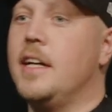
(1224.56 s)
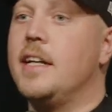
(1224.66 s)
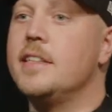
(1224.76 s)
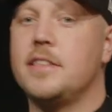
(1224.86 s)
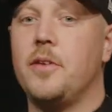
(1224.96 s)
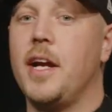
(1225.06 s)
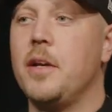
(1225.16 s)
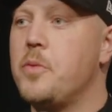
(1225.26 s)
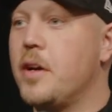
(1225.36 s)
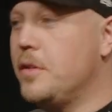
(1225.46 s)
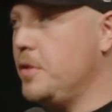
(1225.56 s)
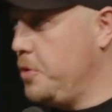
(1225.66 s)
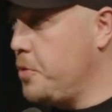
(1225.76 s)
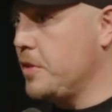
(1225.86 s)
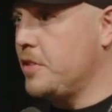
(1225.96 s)
is there anyone
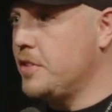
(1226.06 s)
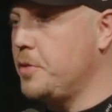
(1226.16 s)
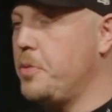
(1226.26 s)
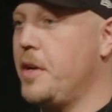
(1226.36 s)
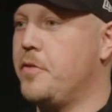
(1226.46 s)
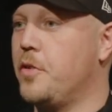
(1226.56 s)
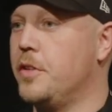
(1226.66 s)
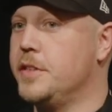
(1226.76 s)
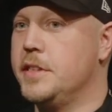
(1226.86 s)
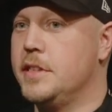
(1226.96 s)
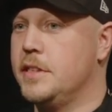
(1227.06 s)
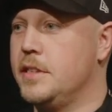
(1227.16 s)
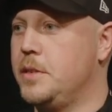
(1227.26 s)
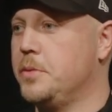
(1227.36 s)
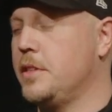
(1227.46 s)
you want us to pray for?
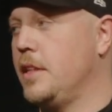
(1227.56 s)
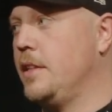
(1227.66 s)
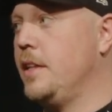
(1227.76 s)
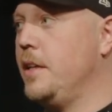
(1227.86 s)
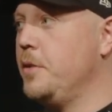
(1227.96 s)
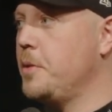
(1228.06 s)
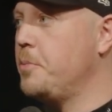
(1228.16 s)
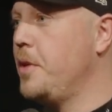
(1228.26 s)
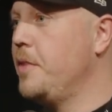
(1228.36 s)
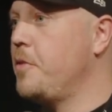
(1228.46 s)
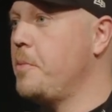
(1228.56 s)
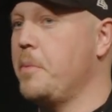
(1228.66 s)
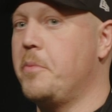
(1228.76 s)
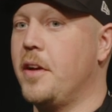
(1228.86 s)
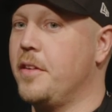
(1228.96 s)
She was like, yeah, you can pray for
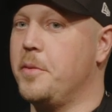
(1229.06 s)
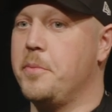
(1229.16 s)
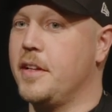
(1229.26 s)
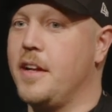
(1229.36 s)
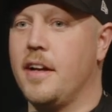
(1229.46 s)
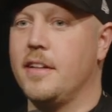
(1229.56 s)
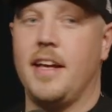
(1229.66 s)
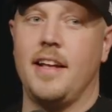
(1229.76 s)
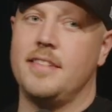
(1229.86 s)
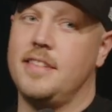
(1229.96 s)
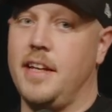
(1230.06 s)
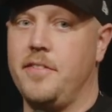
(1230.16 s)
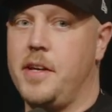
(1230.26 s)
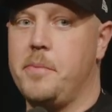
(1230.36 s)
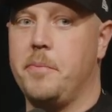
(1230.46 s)
my brother, but God can't
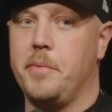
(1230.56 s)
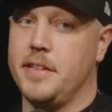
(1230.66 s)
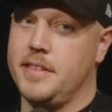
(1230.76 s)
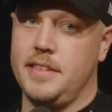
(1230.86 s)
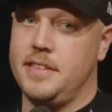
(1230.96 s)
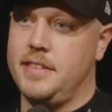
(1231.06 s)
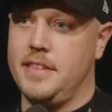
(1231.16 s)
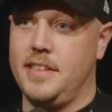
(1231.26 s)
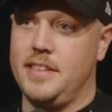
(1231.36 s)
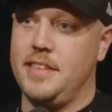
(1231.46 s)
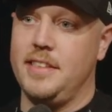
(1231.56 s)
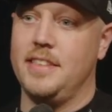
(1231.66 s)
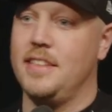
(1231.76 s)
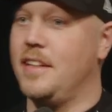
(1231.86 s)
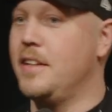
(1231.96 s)
save him, because it's,
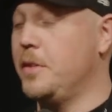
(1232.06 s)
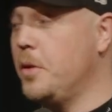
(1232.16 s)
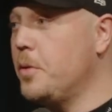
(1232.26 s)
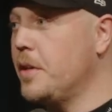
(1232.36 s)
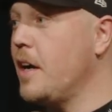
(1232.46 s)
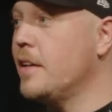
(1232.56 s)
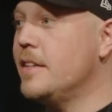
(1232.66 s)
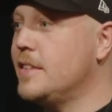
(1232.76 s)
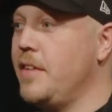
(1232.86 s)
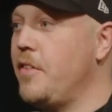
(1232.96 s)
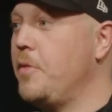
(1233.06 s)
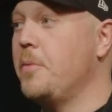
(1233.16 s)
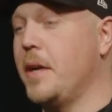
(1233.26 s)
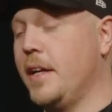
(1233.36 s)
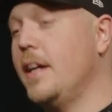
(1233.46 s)
no, God can save
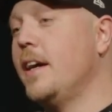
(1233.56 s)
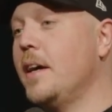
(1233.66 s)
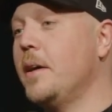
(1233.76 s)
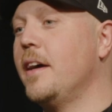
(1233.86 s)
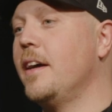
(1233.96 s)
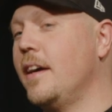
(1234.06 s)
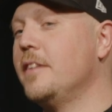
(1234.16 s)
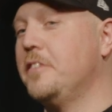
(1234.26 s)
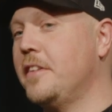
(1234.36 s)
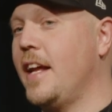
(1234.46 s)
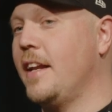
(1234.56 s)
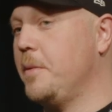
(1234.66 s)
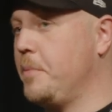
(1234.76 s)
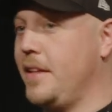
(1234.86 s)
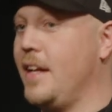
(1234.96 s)
everybody. Yeah, I understand
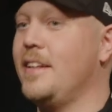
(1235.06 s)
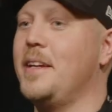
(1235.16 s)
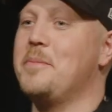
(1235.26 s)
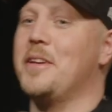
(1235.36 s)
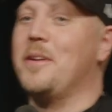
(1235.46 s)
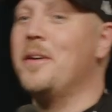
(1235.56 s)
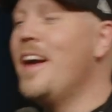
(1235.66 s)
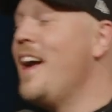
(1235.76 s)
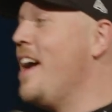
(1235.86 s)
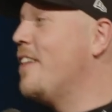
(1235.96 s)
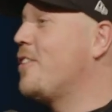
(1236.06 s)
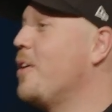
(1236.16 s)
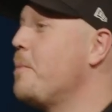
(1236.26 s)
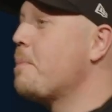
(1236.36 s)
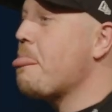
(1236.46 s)
that, but not him, you know.
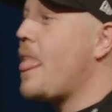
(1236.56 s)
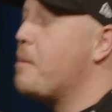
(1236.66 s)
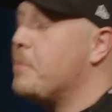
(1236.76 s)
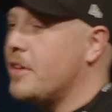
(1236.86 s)
So, but